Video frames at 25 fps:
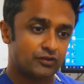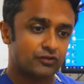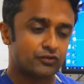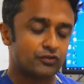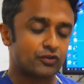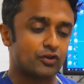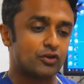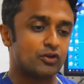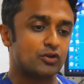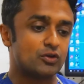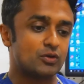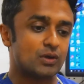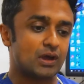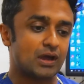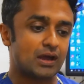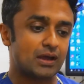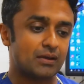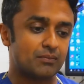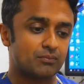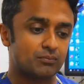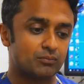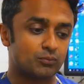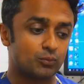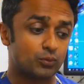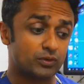
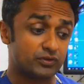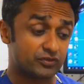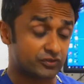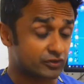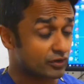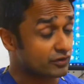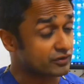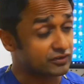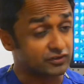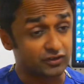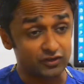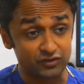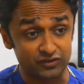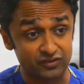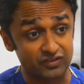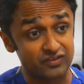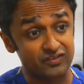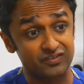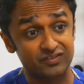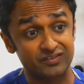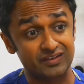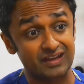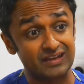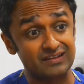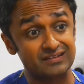So we started using the
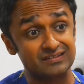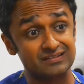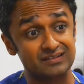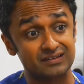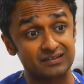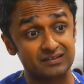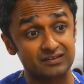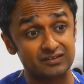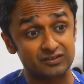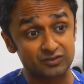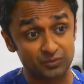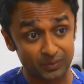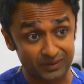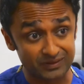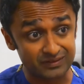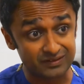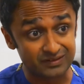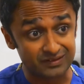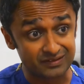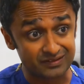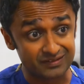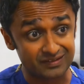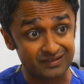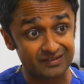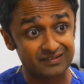stent in
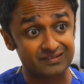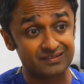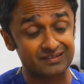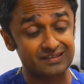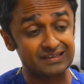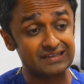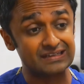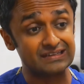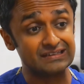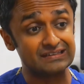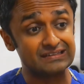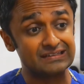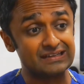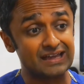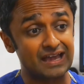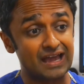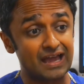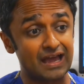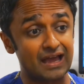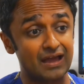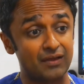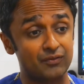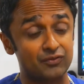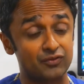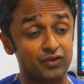2016.
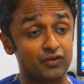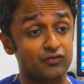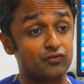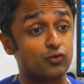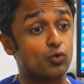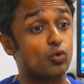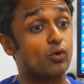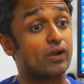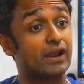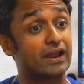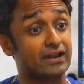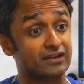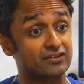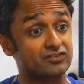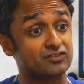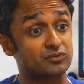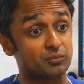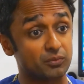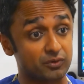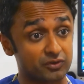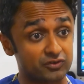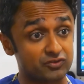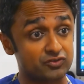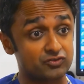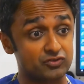So for all
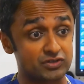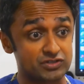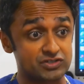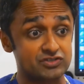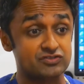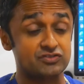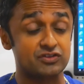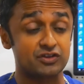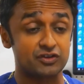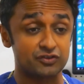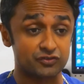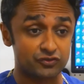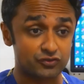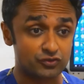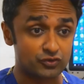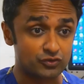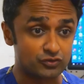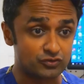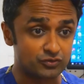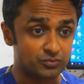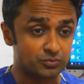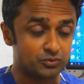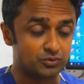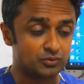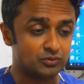anastomotic strictures that are
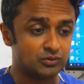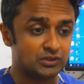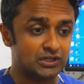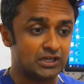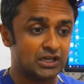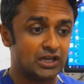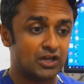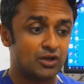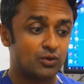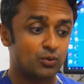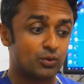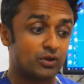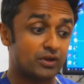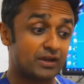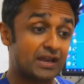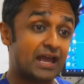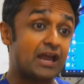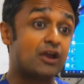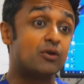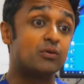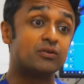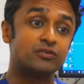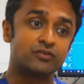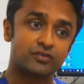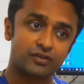suitable, we are
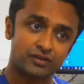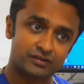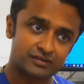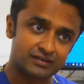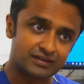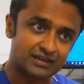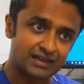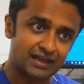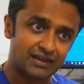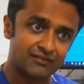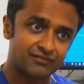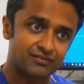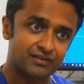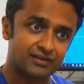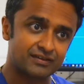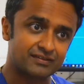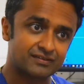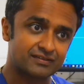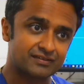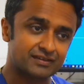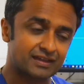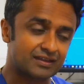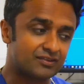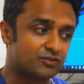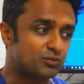now inserting
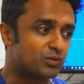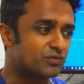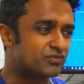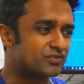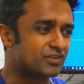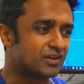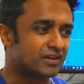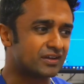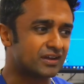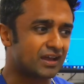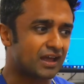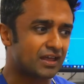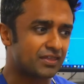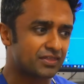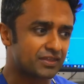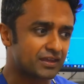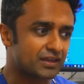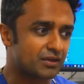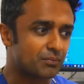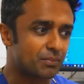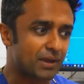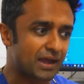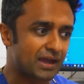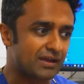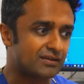Kaffes stents. We've done, I
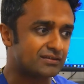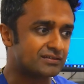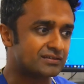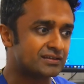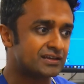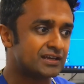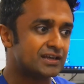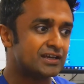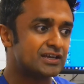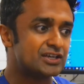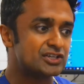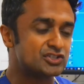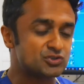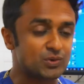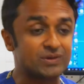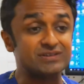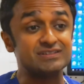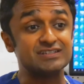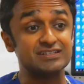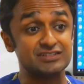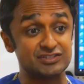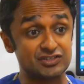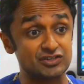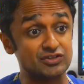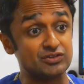think, about
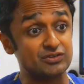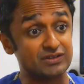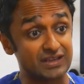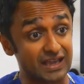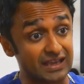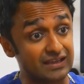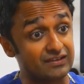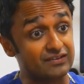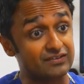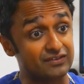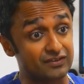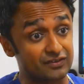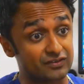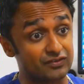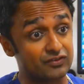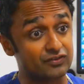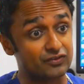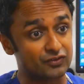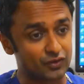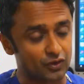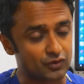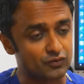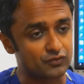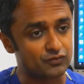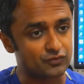22 cases
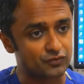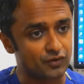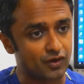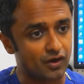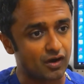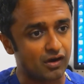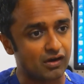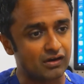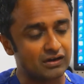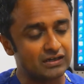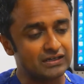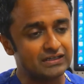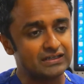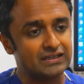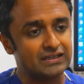so far.